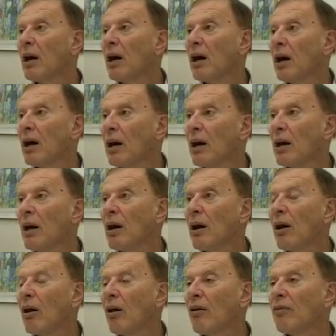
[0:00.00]

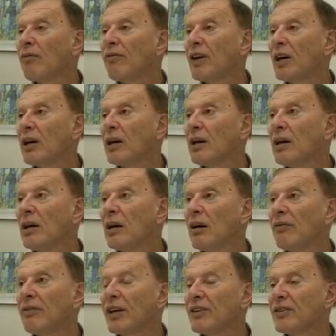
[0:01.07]

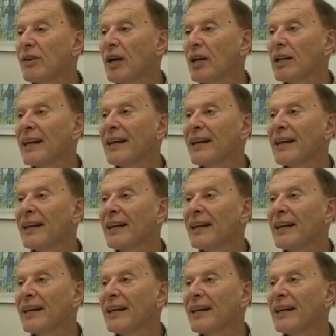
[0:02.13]
of Israel,